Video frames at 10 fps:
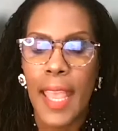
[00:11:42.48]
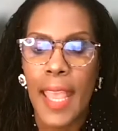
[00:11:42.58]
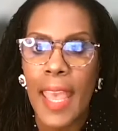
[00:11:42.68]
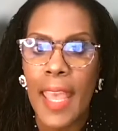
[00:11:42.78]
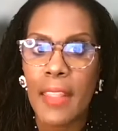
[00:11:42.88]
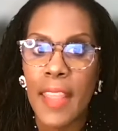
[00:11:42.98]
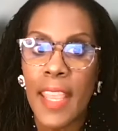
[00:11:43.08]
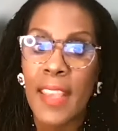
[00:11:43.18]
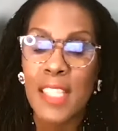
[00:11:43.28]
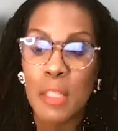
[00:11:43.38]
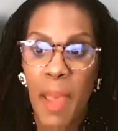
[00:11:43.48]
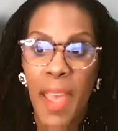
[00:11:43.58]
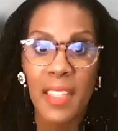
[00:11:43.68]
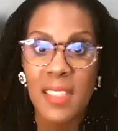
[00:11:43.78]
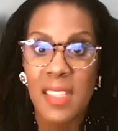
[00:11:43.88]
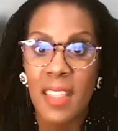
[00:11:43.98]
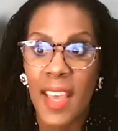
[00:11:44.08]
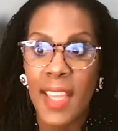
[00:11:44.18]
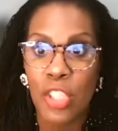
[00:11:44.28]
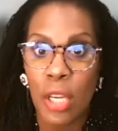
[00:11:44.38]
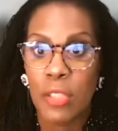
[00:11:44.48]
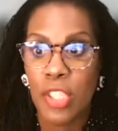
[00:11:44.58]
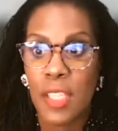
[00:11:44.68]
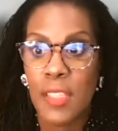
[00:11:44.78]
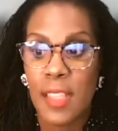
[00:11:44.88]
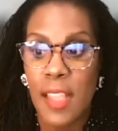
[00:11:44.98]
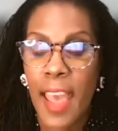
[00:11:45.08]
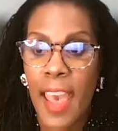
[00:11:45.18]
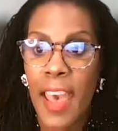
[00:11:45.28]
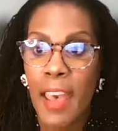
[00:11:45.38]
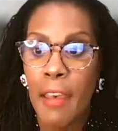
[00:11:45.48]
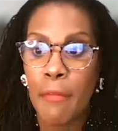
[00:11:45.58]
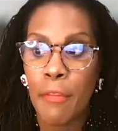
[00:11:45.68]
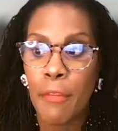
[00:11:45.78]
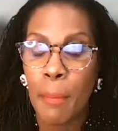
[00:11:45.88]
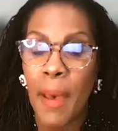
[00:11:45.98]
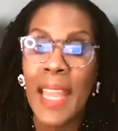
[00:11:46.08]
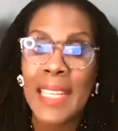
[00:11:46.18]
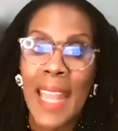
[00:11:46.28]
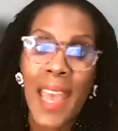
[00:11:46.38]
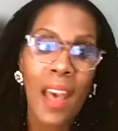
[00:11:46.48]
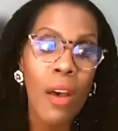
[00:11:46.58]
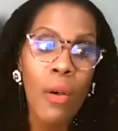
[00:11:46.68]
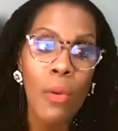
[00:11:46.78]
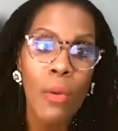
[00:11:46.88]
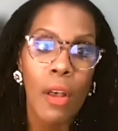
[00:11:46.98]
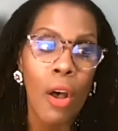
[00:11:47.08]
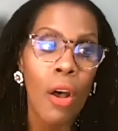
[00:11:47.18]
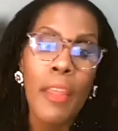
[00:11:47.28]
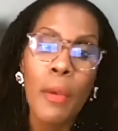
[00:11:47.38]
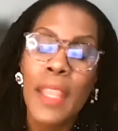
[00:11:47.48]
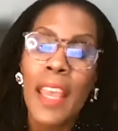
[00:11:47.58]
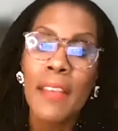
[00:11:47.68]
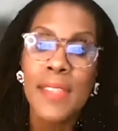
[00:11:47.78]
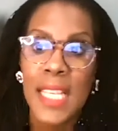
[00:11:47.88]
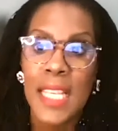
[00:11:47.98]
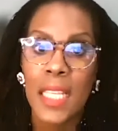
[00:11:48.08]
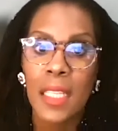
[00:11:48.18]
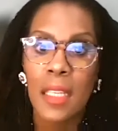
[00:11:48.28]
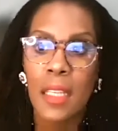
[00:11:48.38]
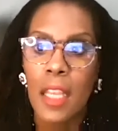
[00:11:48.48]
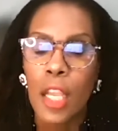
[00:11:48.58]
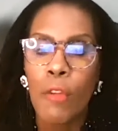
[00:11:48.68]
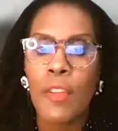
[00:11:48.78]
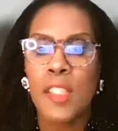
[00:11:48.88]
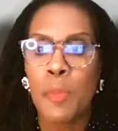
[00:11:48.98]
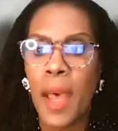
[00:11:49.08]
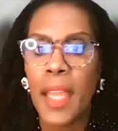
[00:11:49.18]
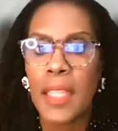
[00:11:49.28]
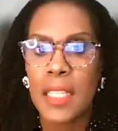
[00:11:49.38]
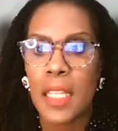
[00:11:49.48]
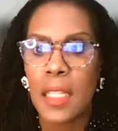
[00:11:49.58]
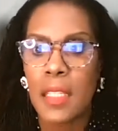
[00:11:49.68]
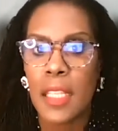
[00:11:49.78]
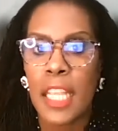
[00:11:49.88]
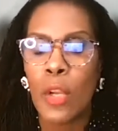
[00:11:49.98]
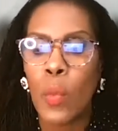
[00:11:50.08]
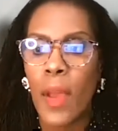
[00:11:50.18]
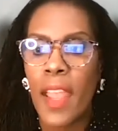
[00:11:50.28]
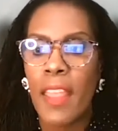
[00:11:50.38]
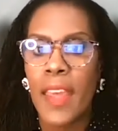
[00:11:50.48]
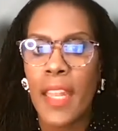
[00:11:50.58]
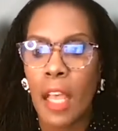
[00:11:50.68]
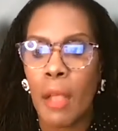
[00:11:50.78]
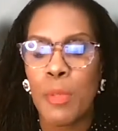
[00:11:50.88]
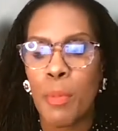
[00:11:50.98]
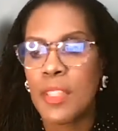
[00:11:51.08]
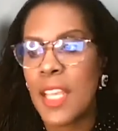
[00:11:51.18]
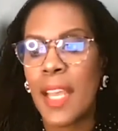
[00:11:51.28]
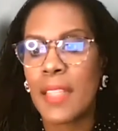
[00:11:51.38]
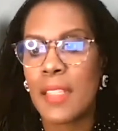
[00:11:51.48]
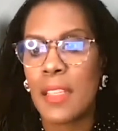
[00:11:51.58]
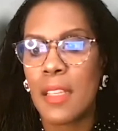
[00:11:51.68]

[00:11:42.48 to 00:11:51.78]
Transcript: And they expect that churches have, by now, all that we have seen, responded in a way that helps protect